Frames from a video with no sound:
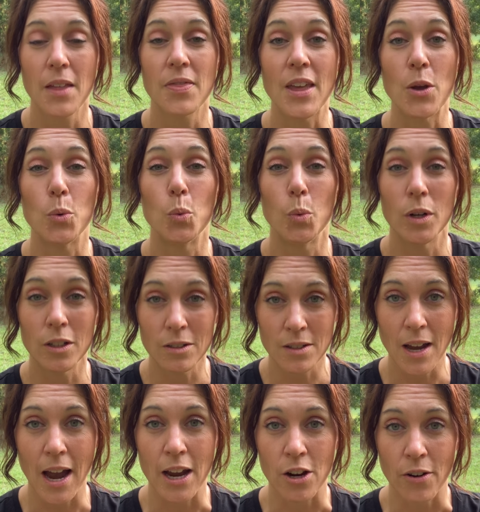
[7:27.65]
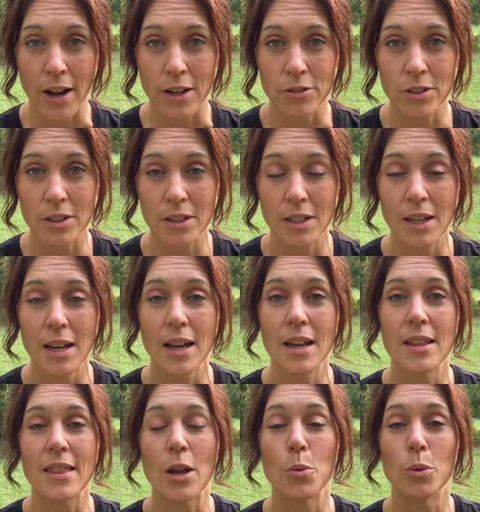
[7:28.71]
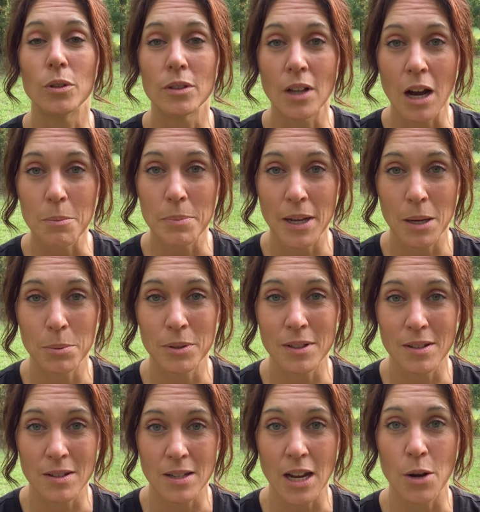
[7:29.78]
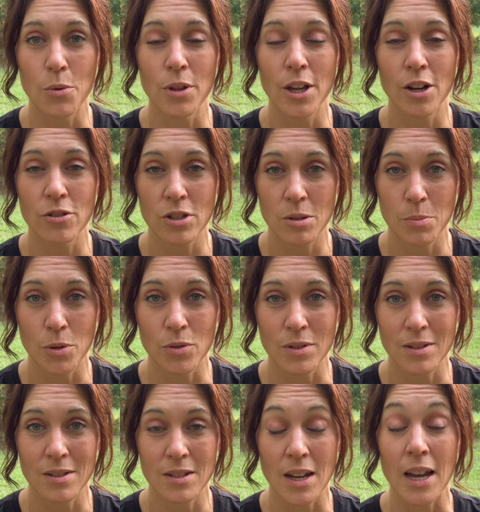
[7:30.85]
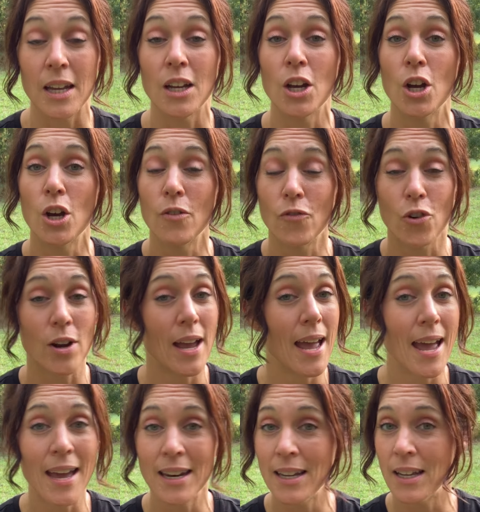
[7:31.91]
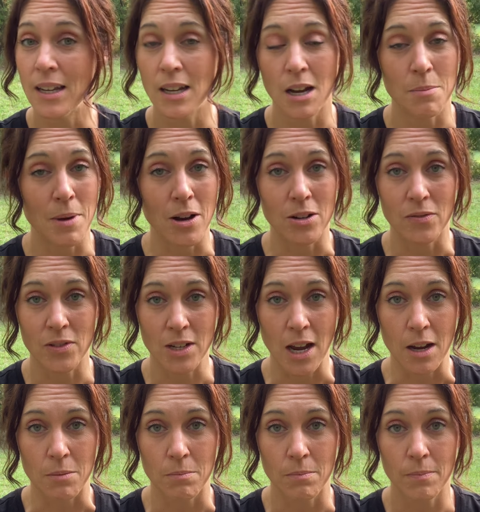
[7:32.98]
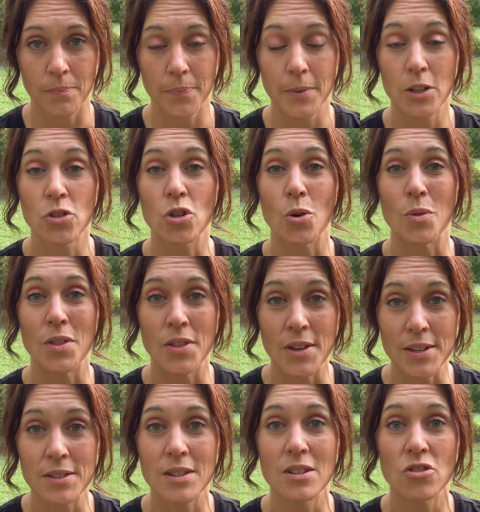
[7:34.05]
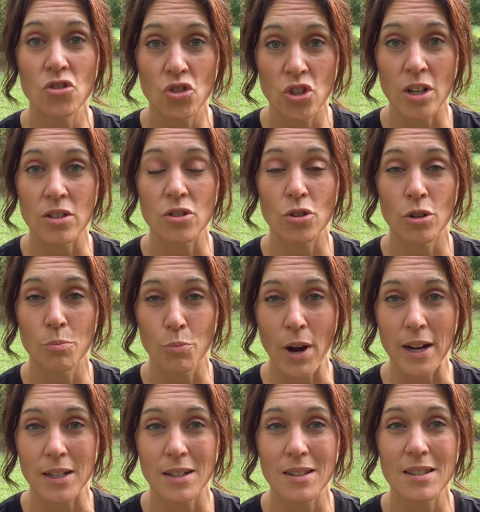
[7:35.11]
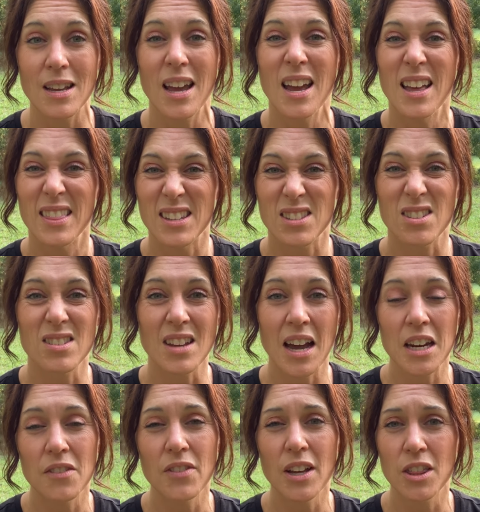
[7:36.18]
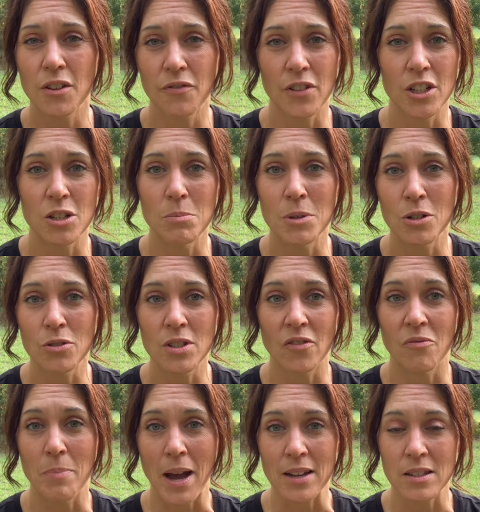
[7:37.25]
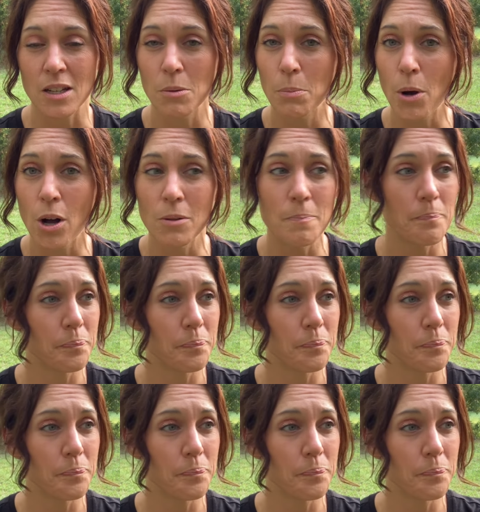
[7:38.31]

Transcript: they will tire out they will not be able to stay where they are supposed to stay for any amount of time. So, this is just good practice. This is kind of like the fundamentals of basketball